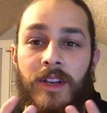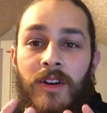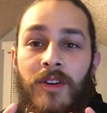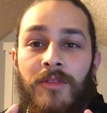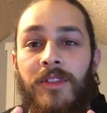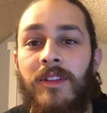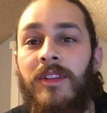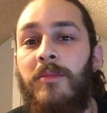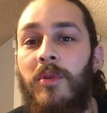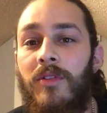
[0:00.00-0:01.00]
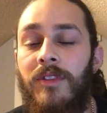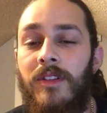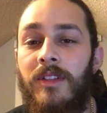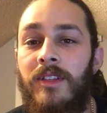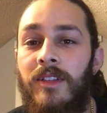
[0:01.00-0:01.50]
like all fill in
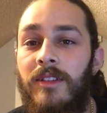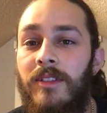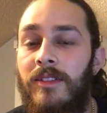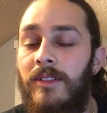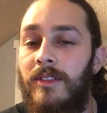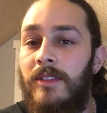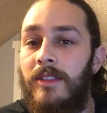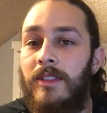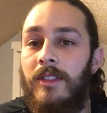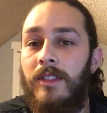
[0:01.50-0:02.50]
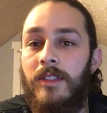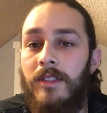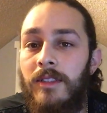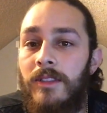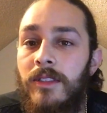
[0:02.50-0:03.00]
perfectly.
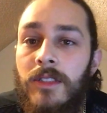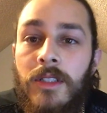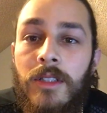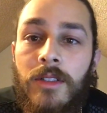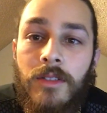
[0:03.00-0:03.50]
So,